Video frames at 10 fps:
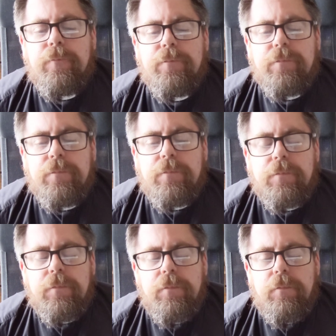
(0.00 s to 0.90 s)

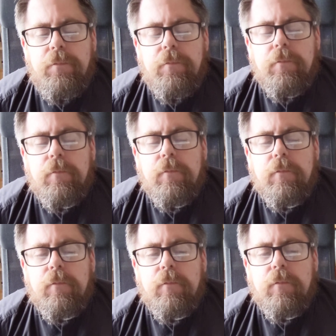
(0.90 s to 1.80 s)

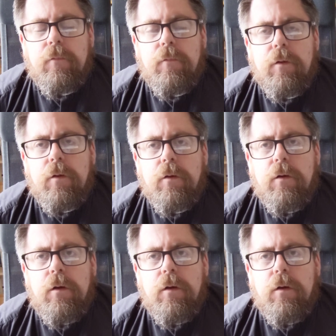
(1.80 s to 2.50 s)
[no speech]